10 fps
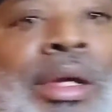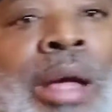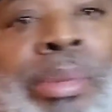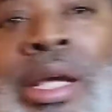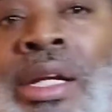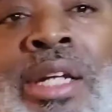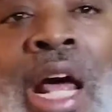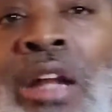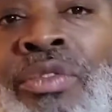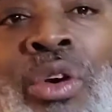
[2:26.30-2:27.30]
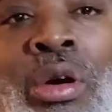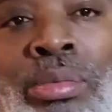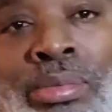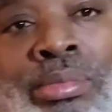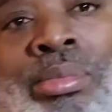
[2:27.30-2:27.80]
I paid $1 for
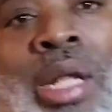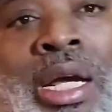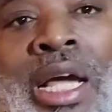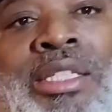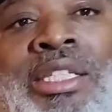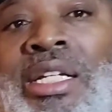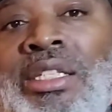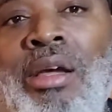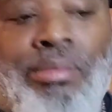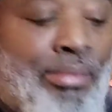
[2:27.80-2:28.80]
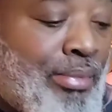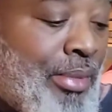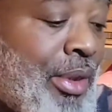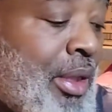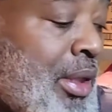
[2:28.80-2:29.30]
them. I got 6 of them.
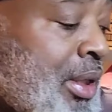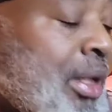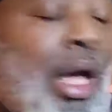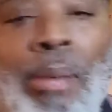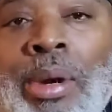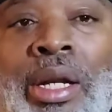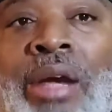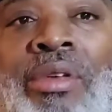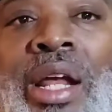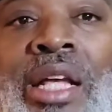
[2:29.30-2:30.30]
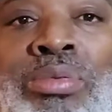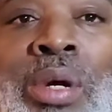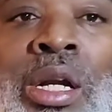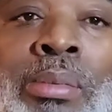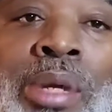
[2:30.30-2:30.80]
I bought every last
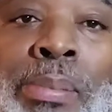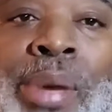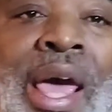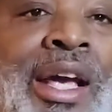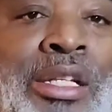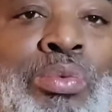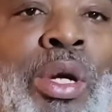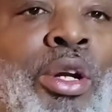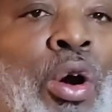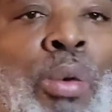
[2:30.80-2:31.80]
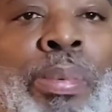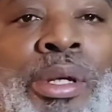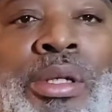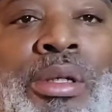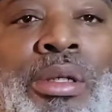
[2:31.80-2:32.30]
one of them. The package wasn't open.
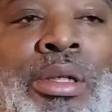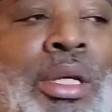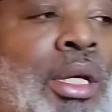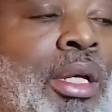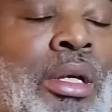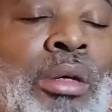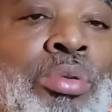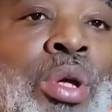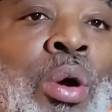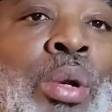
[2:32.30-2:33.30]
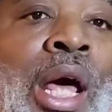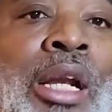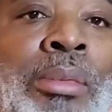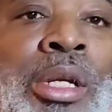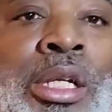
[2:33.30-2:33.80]
There was a whole lot
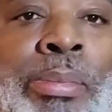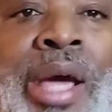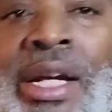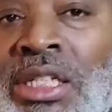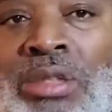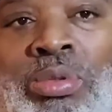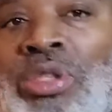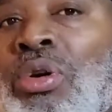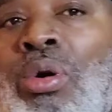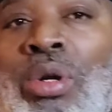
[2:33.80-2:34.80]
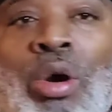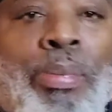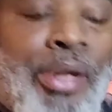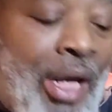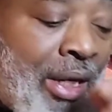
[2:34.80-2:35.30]
of them that the packages was torn
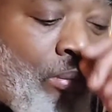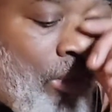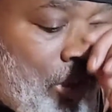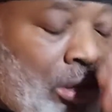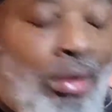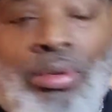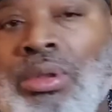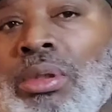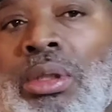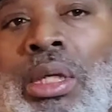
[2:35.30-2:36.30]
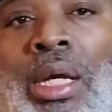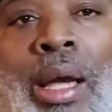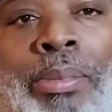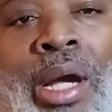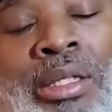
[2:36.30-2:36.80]
open. I didn't want those.
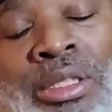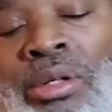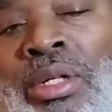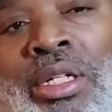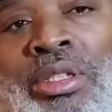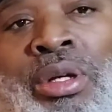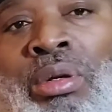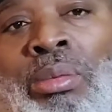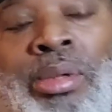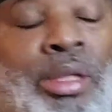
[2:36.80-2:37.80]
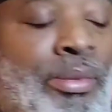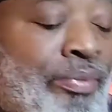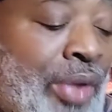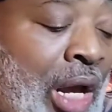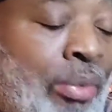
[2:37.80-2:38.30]
I probably still could have sold them, but
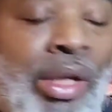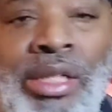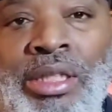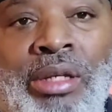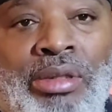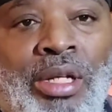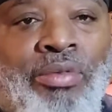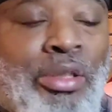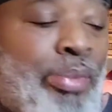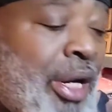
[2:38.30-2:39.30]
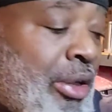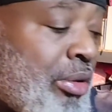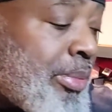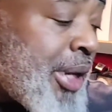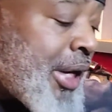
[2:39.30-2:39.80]
I'd rather sell stuff that's brand new
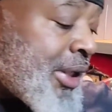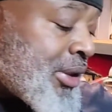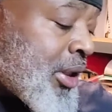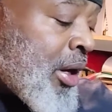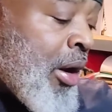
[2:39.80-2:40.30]
in the package.